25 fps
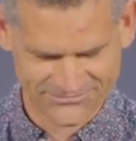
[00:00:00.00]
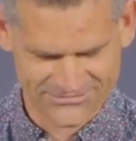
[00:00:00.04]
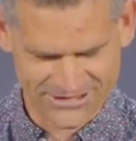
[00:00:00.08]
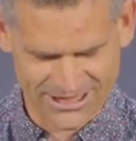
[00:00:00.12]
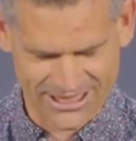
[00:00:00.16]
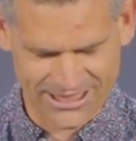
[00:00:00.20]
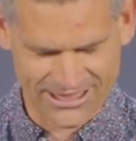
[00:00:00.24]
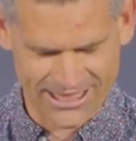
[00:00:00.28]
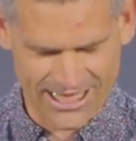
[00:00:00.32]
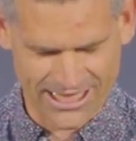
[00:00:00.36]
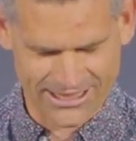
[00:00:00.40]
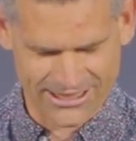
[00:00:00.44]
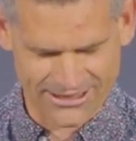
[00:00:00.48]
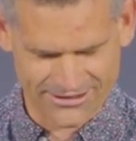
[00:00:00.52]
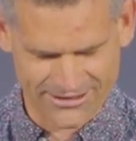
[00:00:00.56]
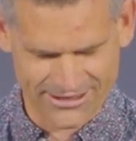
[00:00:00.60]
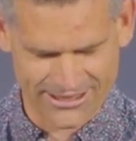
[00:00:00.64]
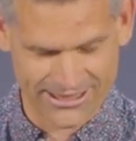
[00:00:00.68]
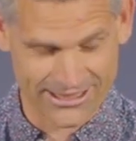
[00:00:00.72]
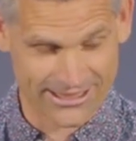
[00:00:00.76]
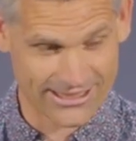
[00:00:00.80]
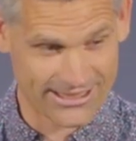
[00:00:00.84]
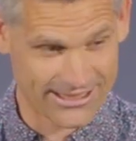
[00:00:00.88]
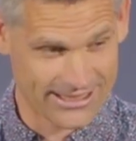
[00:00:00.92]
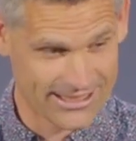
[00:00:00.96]
And you're
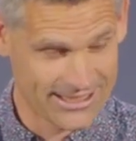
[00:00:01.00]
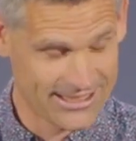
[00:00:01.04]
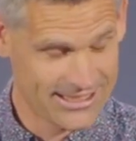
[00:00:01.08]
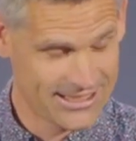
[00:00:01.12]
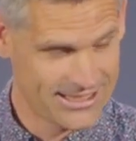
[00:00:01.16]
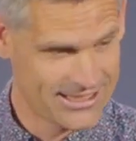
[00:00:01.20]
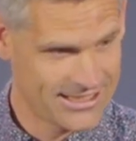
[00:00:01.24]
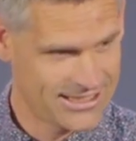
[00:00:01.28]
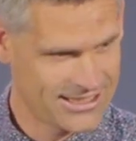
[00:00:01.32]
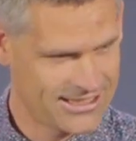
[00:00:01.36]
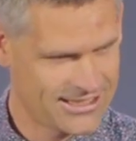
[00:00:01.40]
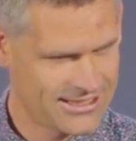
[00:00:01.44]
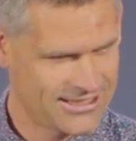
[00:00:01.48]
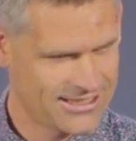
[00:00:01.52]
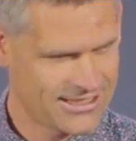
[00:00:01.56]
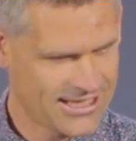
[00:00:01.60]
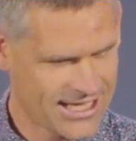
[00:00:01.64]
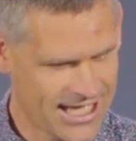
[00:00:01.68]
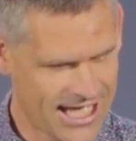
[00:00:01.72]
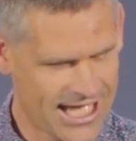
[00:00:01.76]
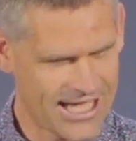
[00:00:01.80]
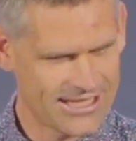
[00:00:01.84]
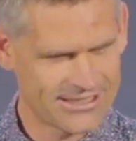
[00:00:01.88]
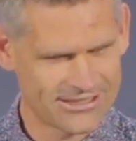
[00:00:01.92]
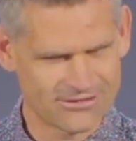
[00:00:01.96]
thinking,
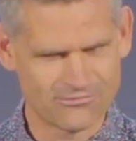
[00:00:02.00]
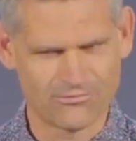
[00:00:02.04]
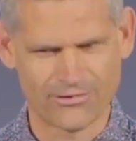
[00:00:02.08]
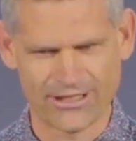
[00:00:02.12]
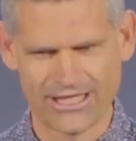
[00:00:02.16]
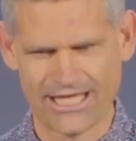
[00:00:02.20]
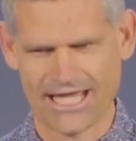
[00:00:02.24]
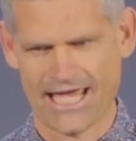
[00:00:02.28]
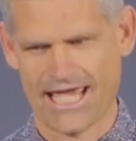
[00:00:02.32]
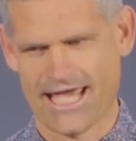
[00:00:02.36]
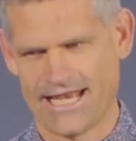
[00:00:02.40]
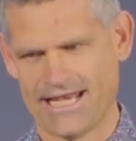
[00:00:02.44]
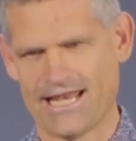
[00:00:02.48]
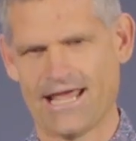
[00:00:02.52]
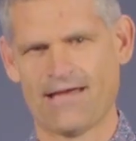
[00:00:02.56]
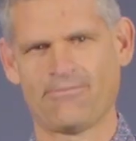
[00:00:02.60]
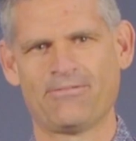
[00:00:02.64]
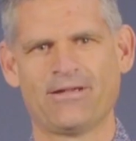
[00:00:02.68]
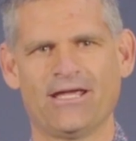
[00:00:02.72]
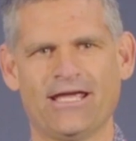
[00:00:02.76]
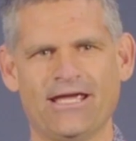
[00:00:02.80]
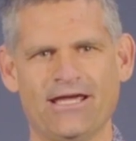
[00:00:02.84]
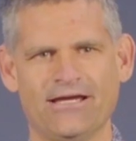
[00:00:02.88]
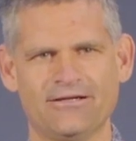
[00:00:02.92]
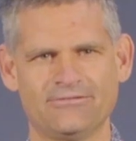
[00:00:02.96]
how did we end up
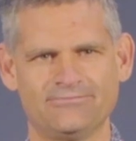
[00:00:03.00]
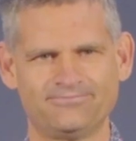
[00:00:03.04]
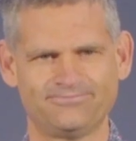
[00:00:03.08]
here?